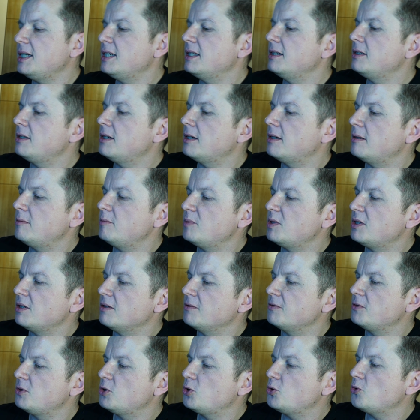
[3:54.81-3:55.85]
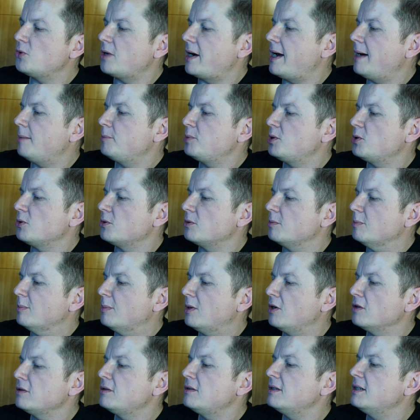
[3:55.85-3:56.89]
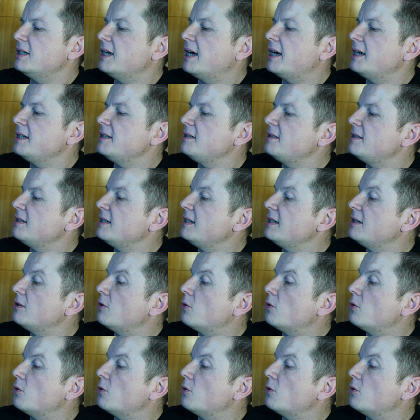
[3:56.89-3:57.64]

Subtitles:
in terms of straps or modernizing